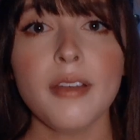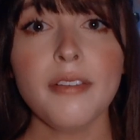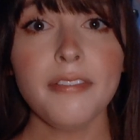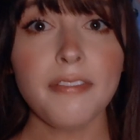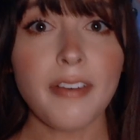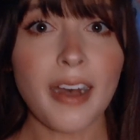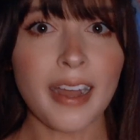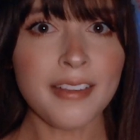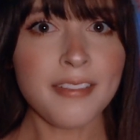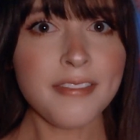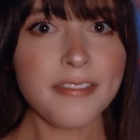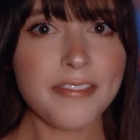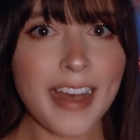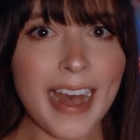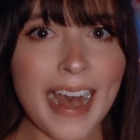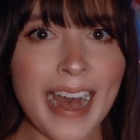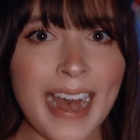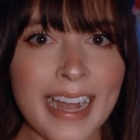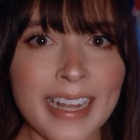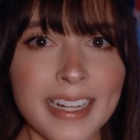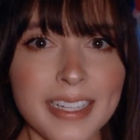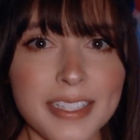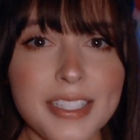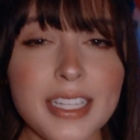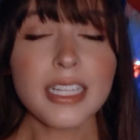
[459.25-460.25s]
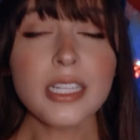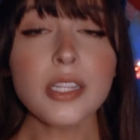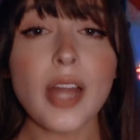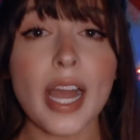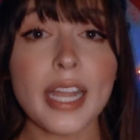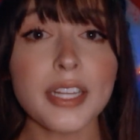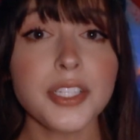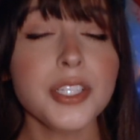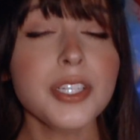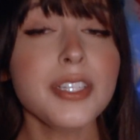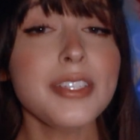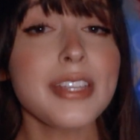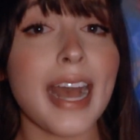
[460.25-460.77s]
Fun fact,
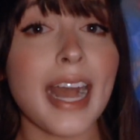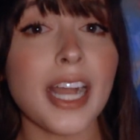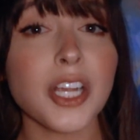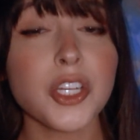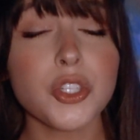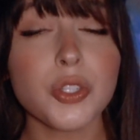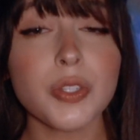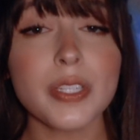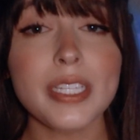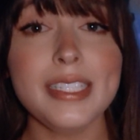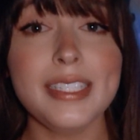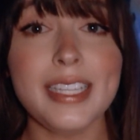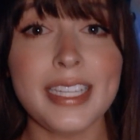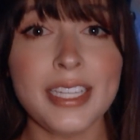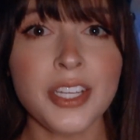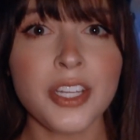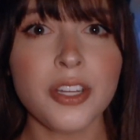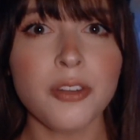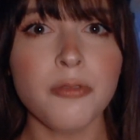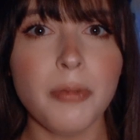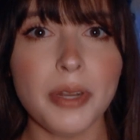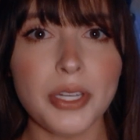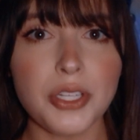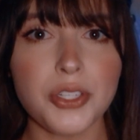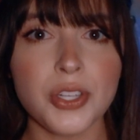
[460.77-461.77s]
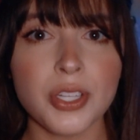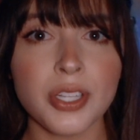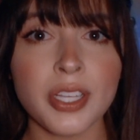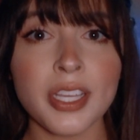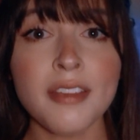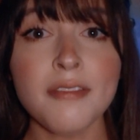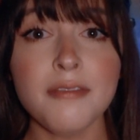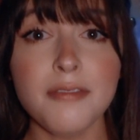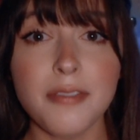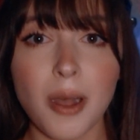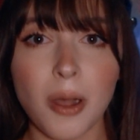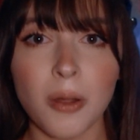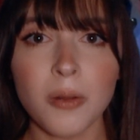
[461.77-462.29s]
electors actually didn't originally
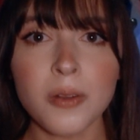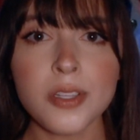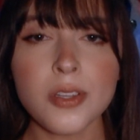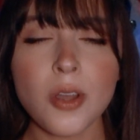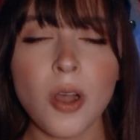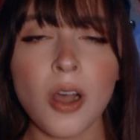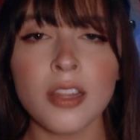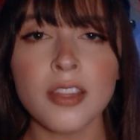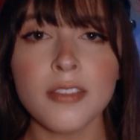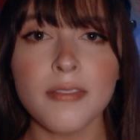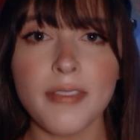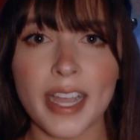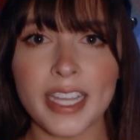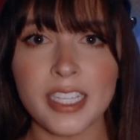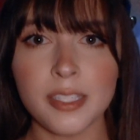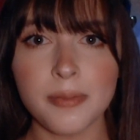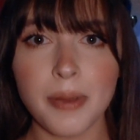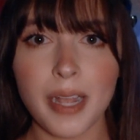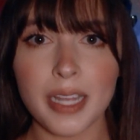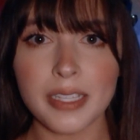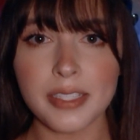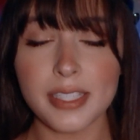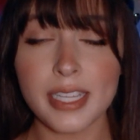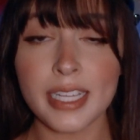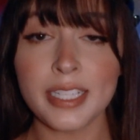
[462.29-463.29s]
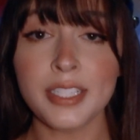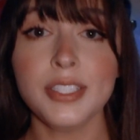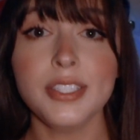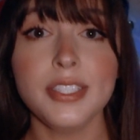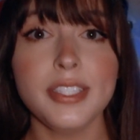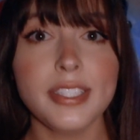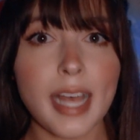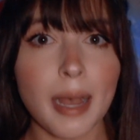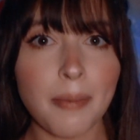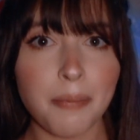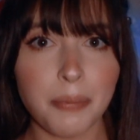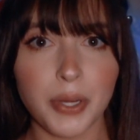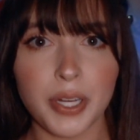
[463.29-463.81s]
vote on the vice president
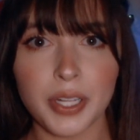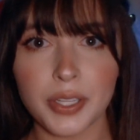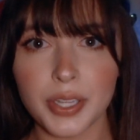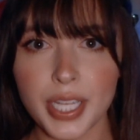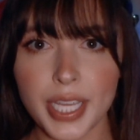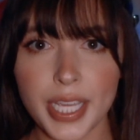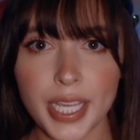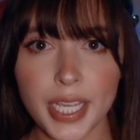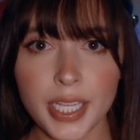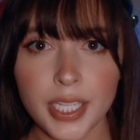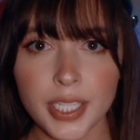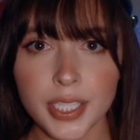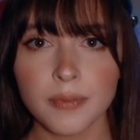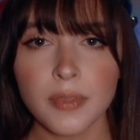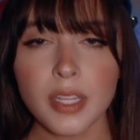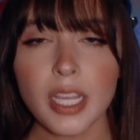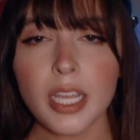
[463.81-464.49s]
separately.